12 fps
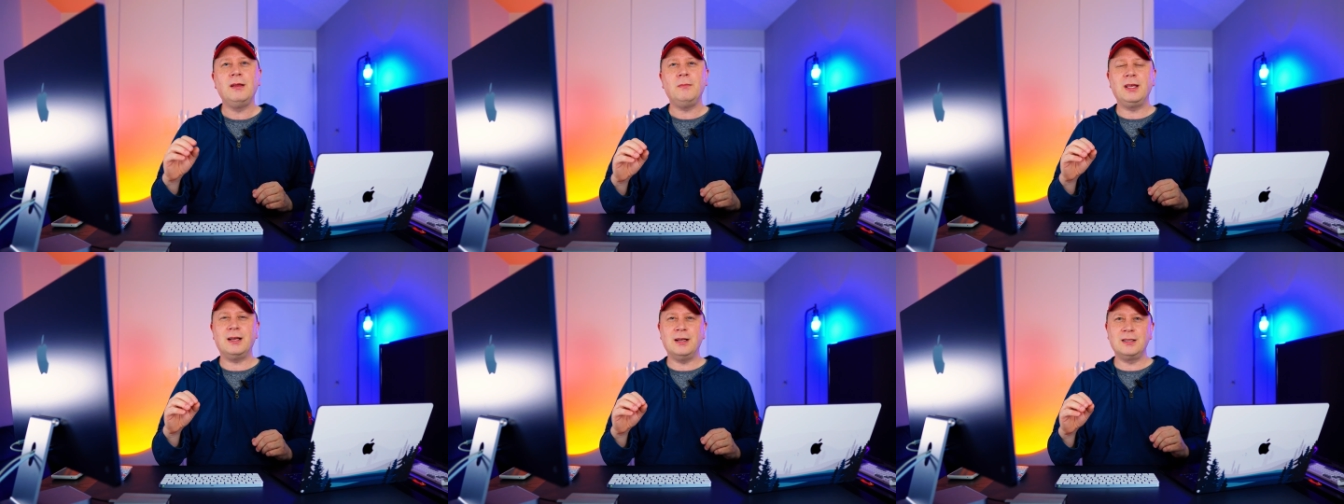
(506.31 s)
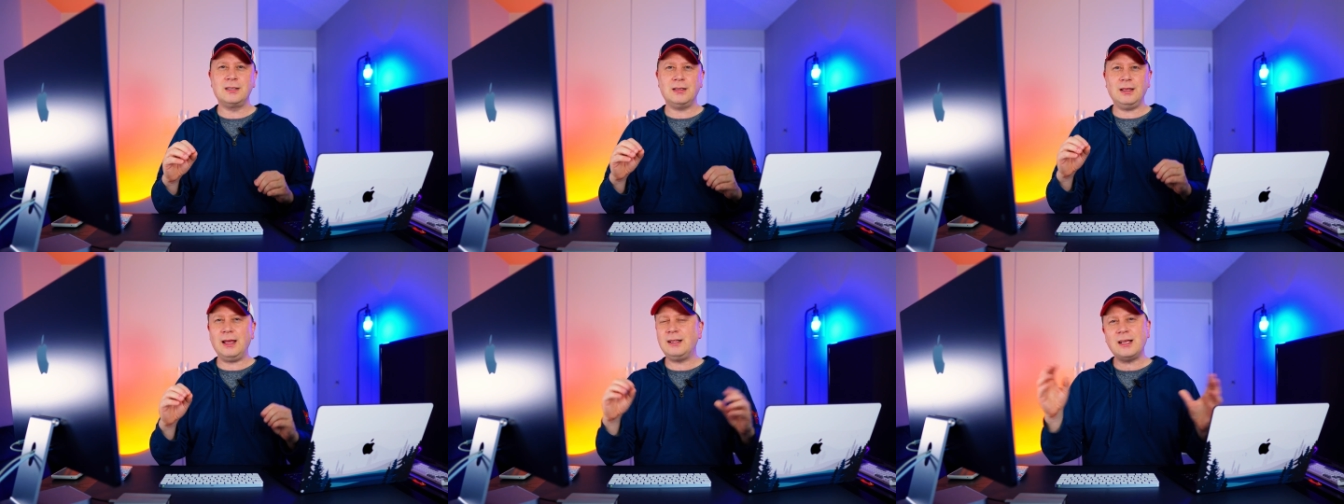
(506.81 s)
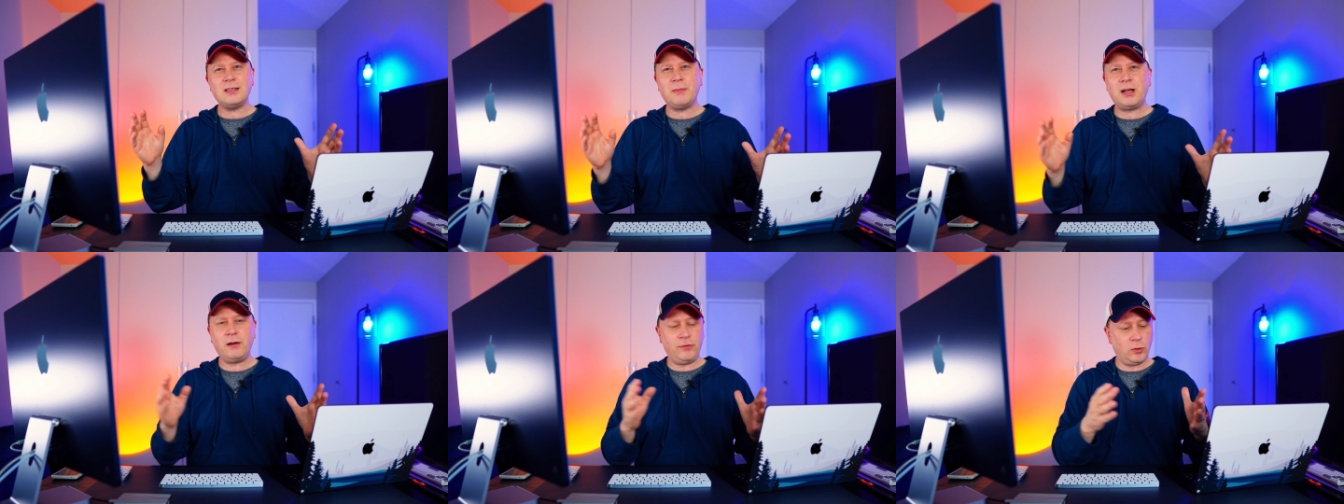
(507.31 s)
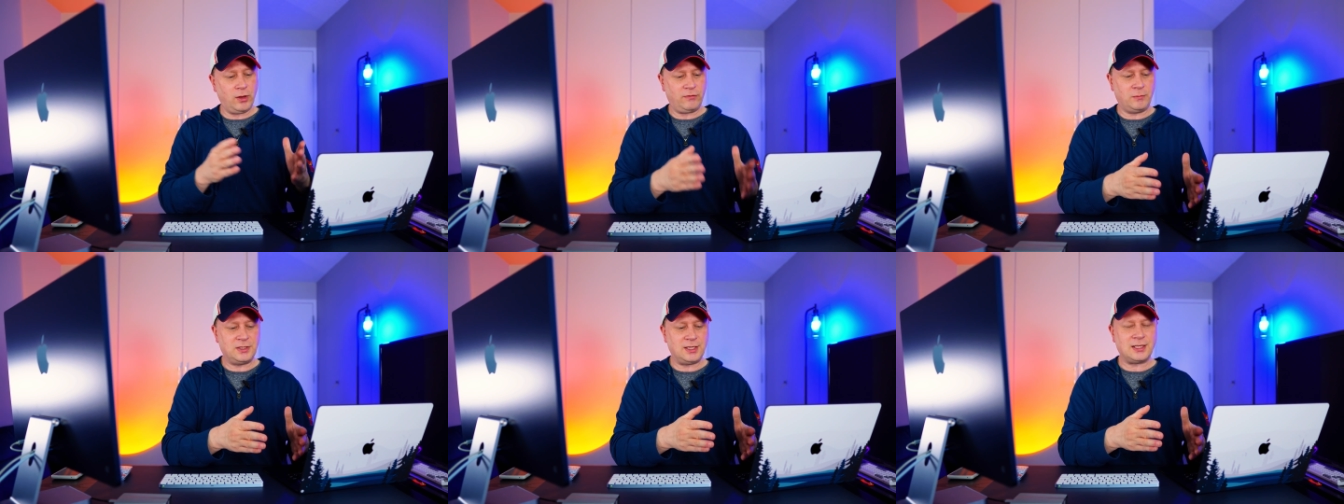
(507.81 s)
because it doesn't matter if you're going
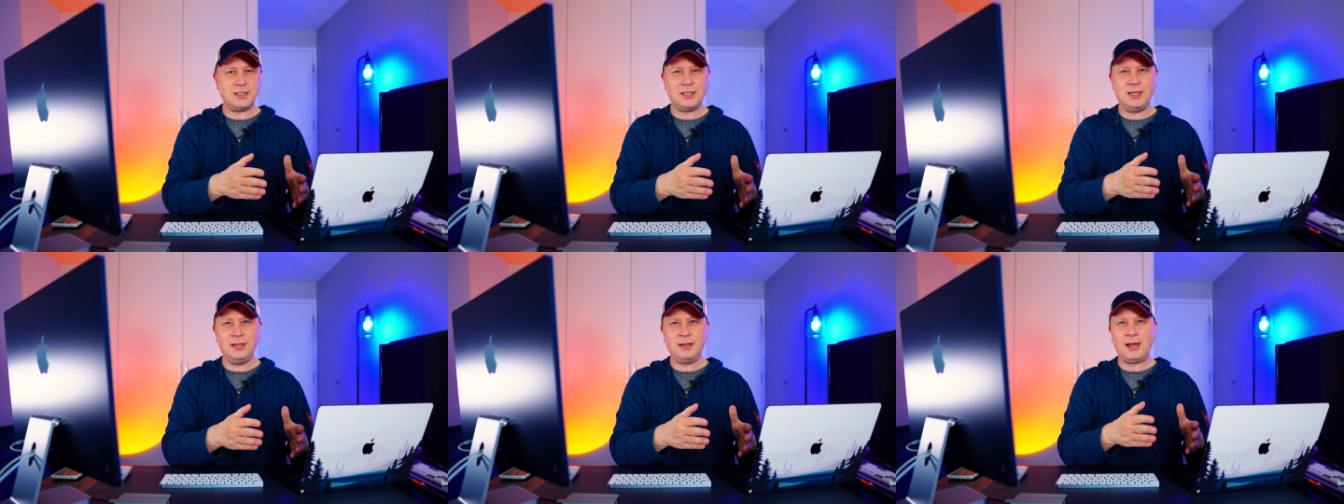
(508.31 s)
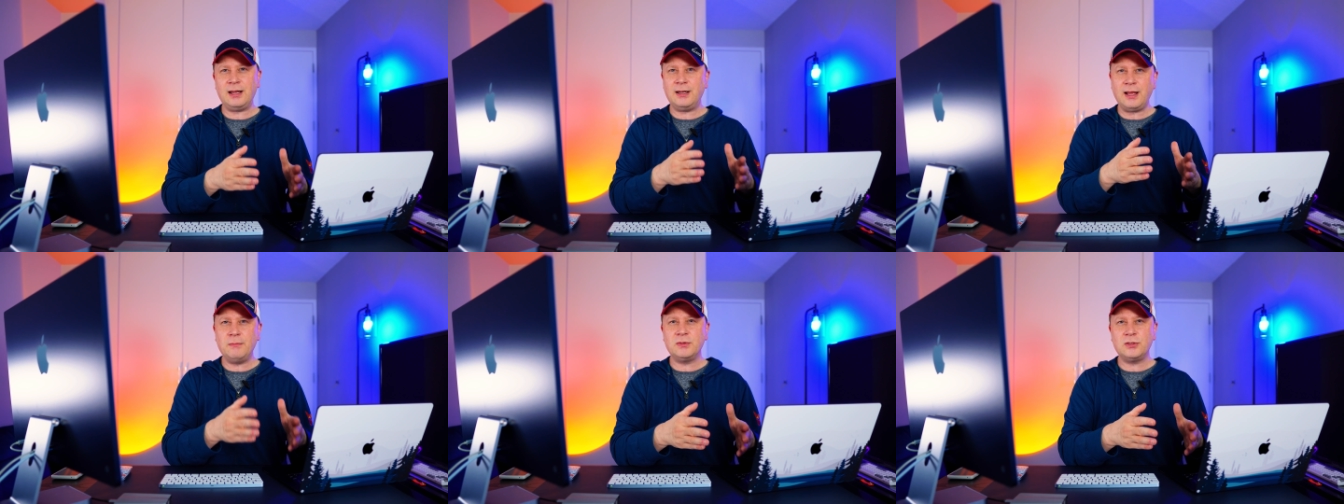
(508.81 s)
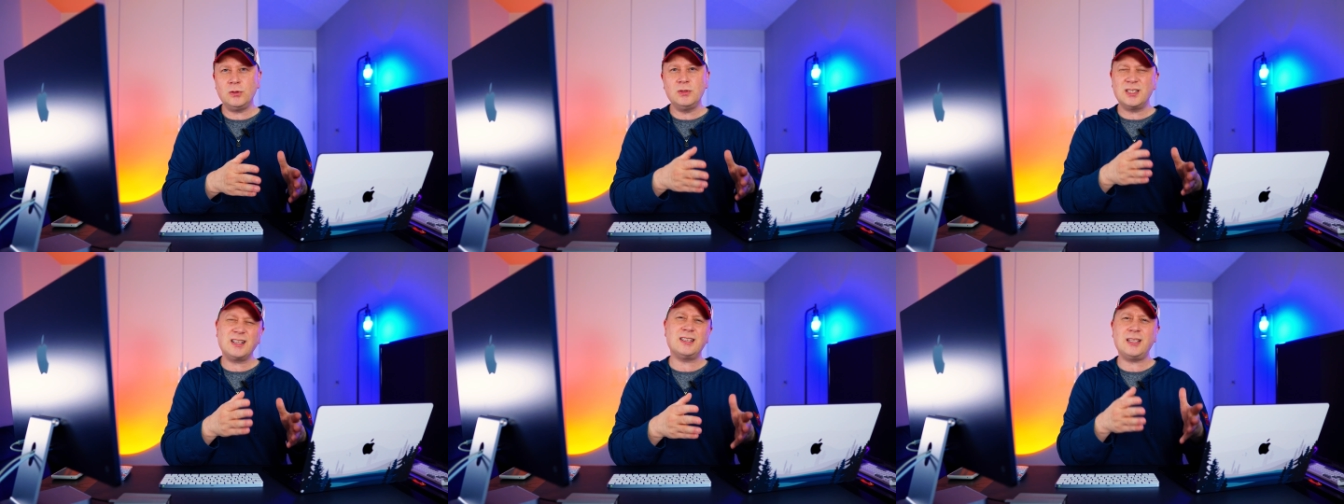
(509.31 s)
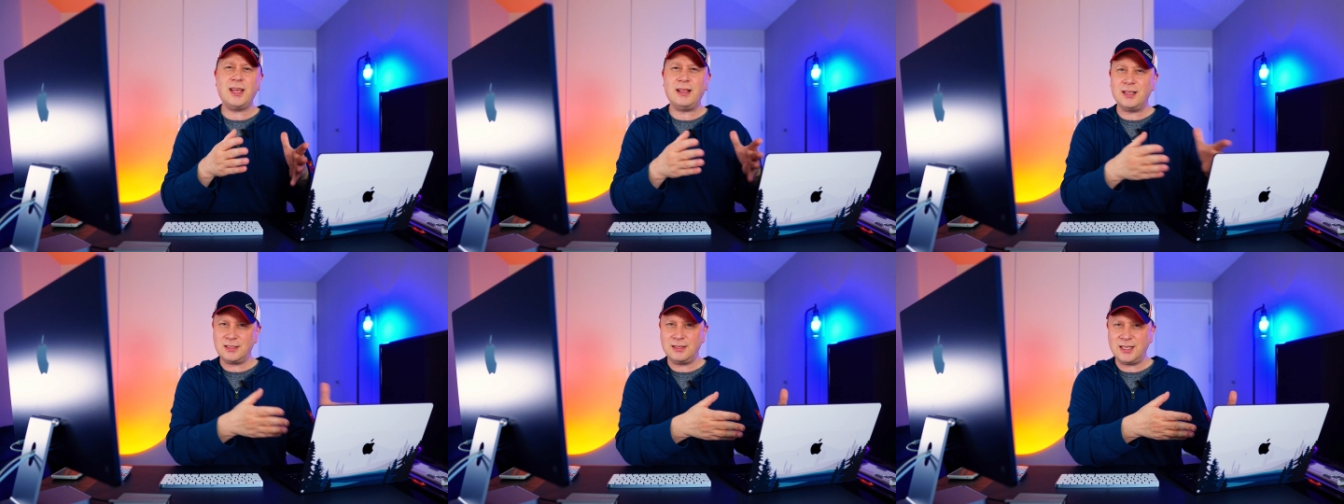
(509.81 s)
from sixteen on an M two, let's say you had
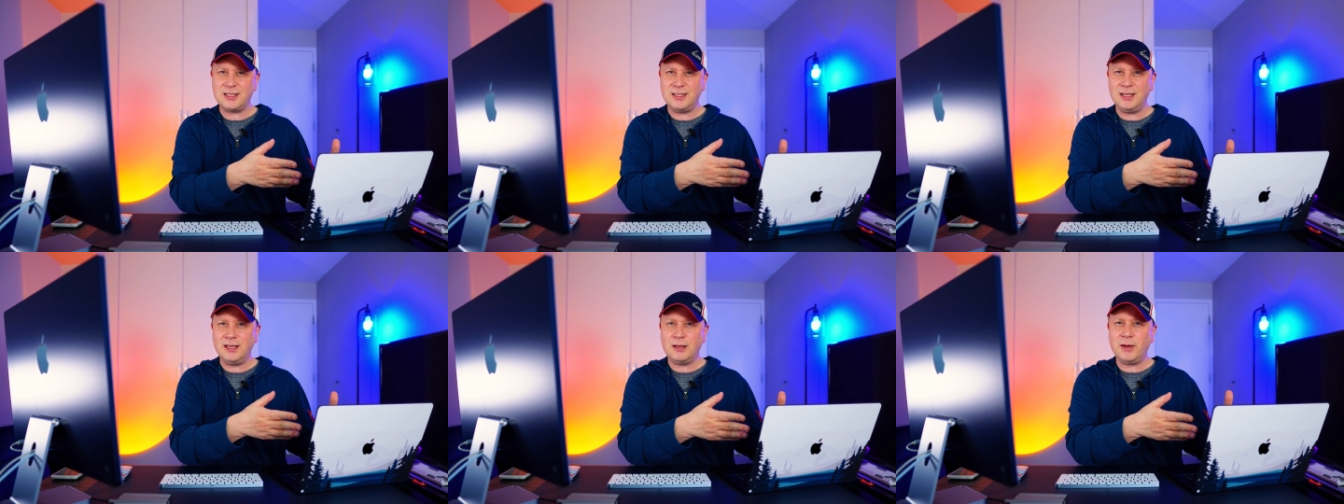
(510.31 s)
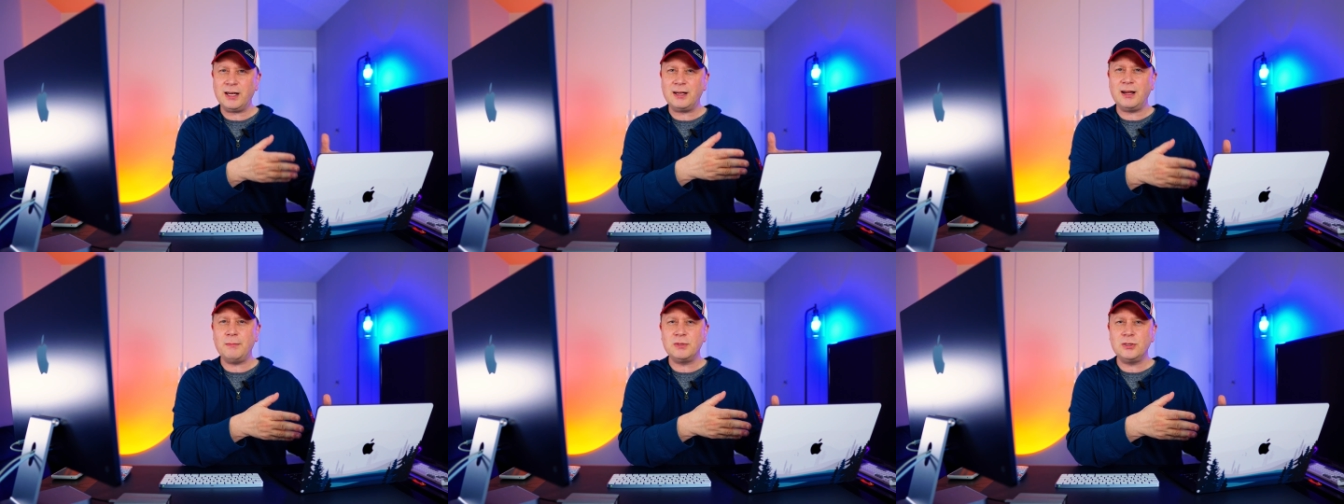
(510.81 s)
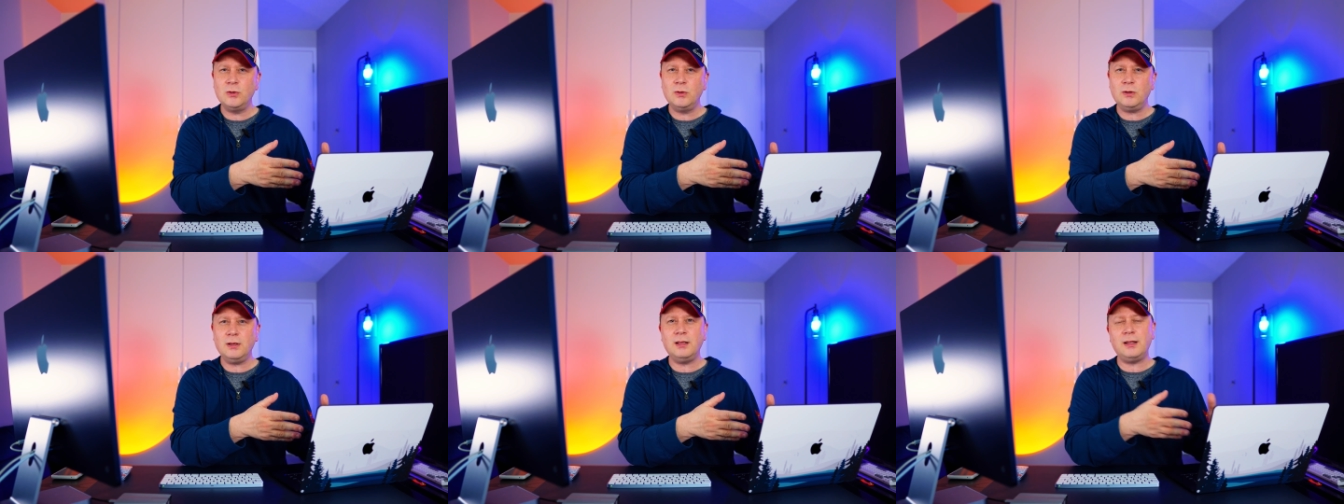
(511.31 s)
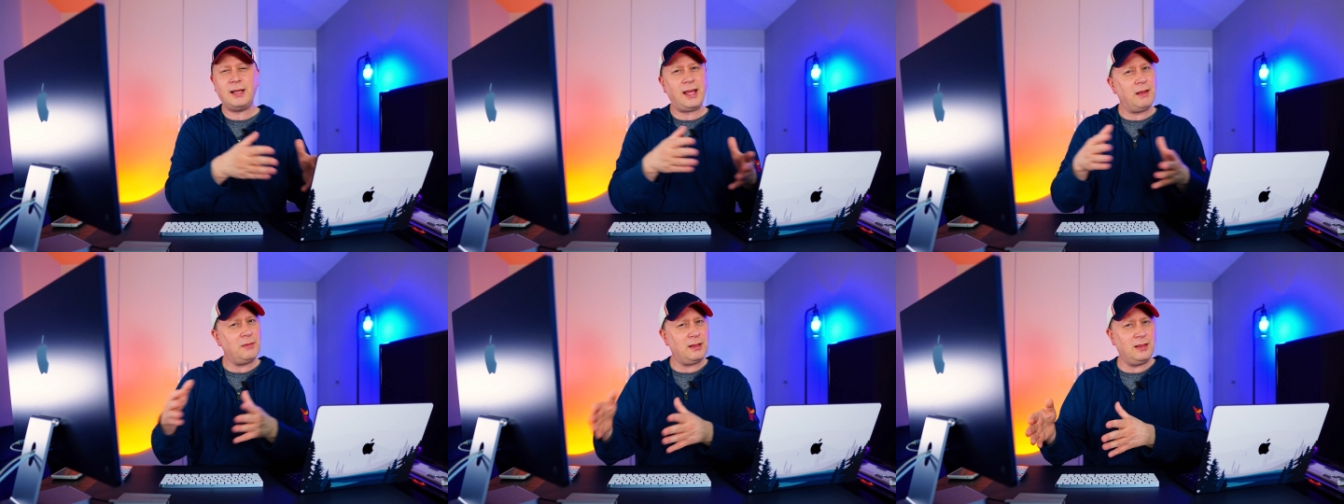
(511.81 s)
this sixteen gigabyte on an M two, and then the,
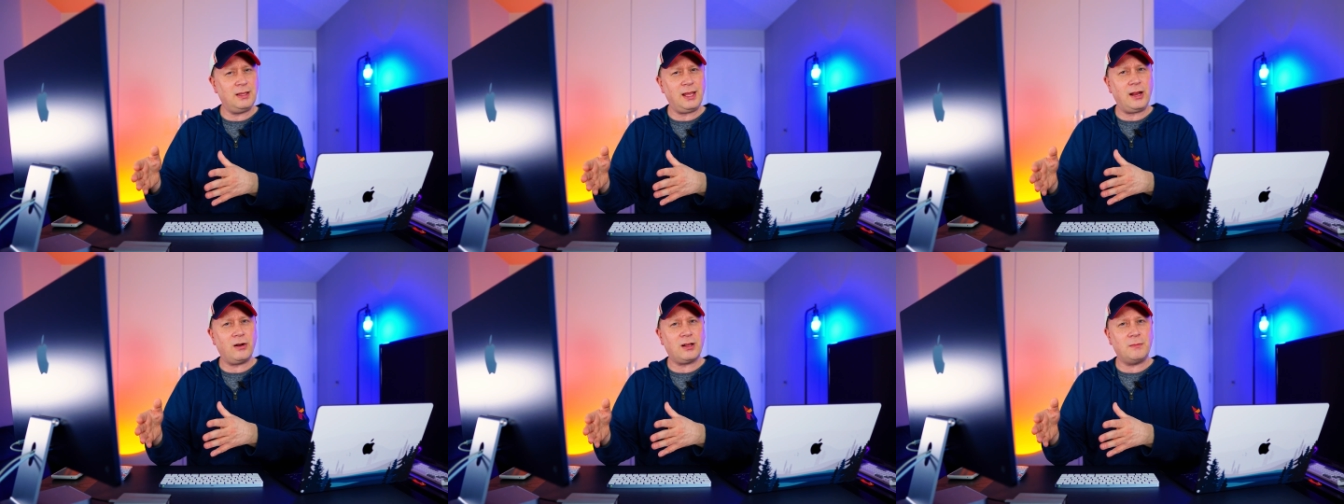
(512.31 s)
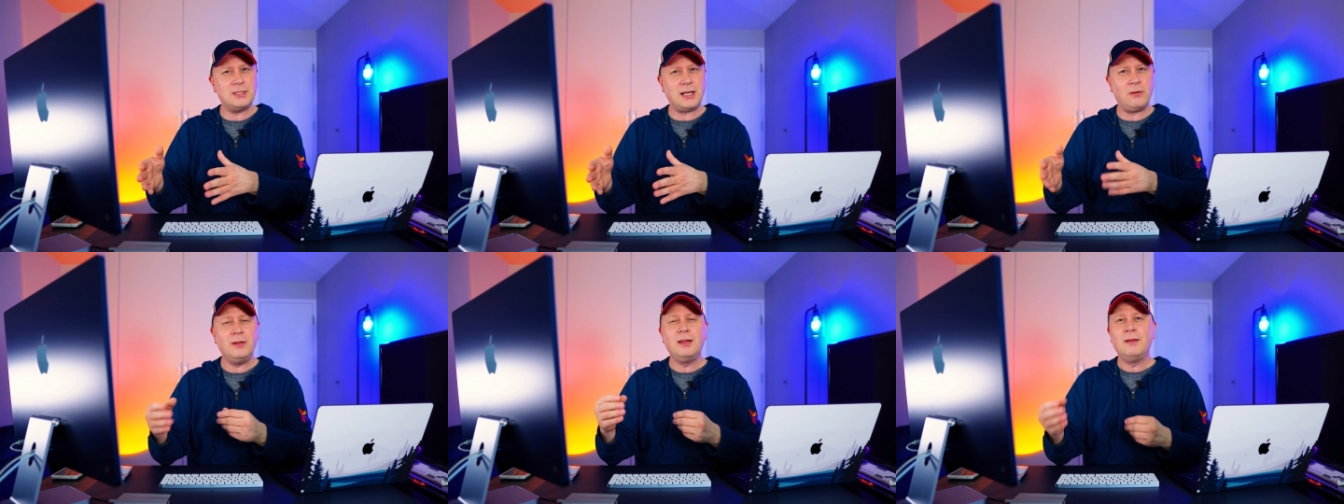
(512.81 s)
and the Air comes out,